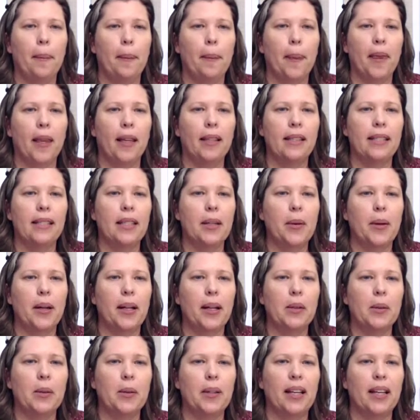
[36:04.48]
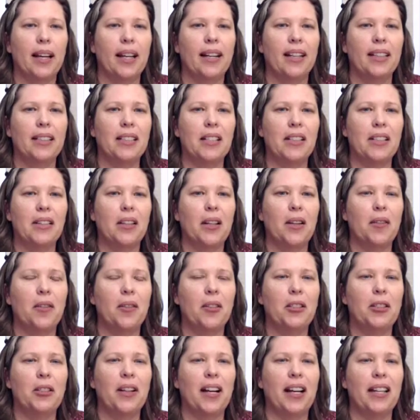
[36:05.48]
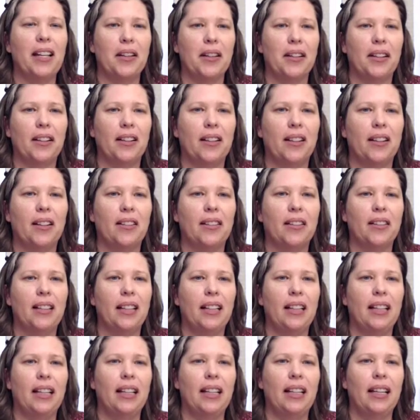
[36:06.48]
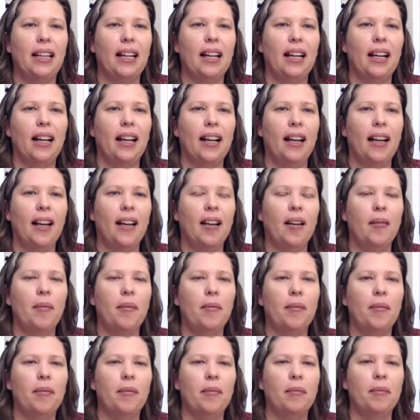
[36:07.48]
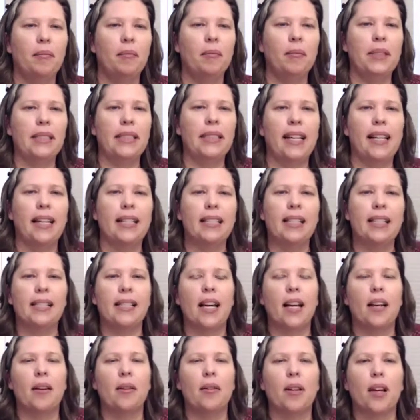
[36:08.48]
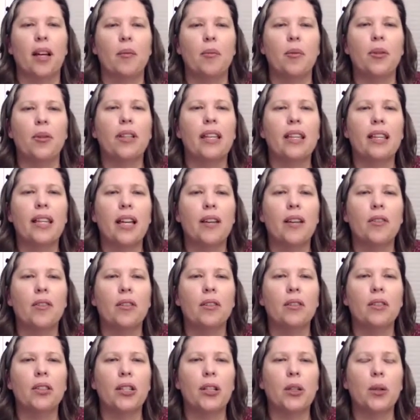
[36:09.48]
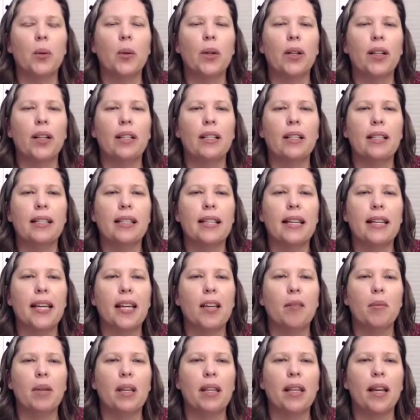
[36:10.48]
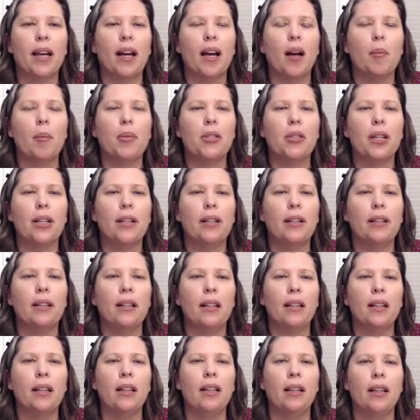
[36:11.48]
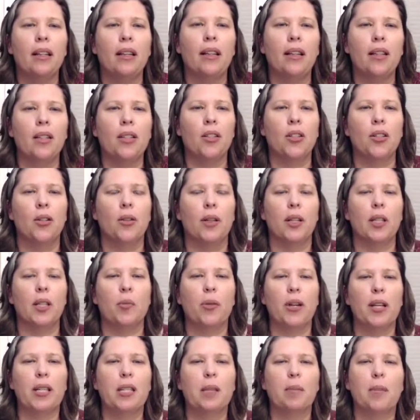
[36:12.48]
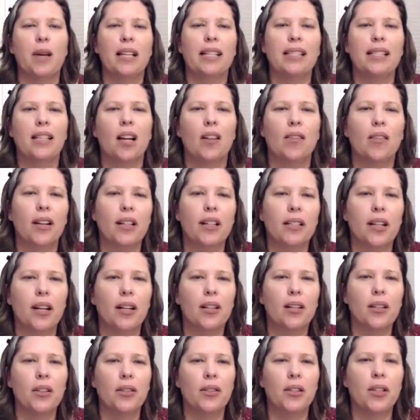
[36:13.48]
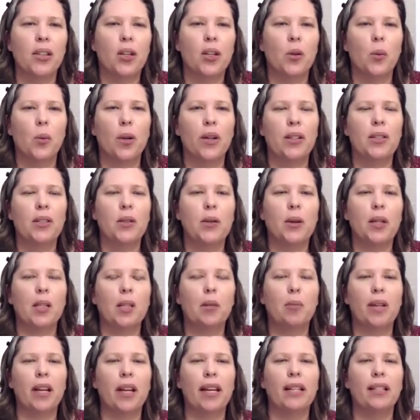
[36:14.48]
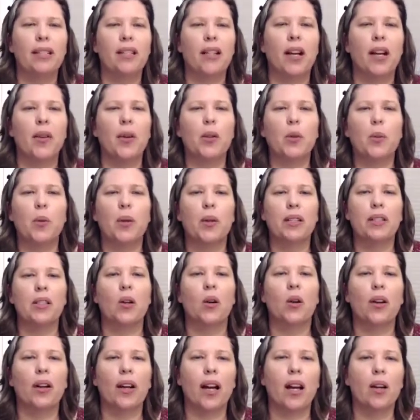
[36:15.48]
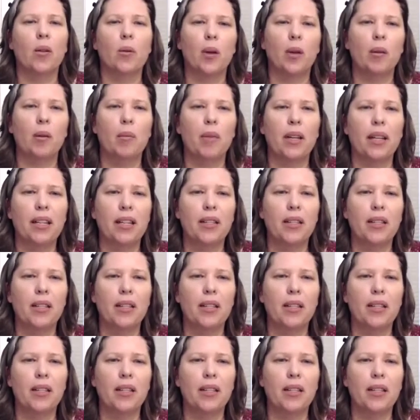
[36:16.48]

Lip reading: Let's see what else we got here. I just love what you guys are all. Matea says, I'm really thankful to your words. They give me the option to express myself. I started using your words to explain to others what is going on with me.